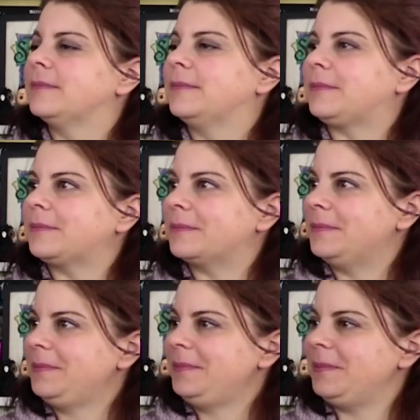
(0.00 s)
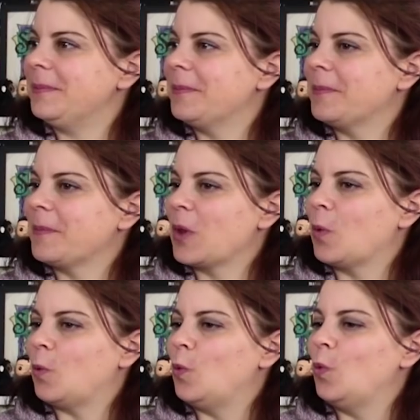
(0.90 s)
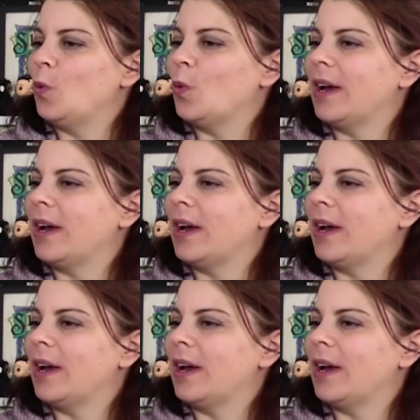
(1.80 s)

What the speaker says: This person isn't speaking.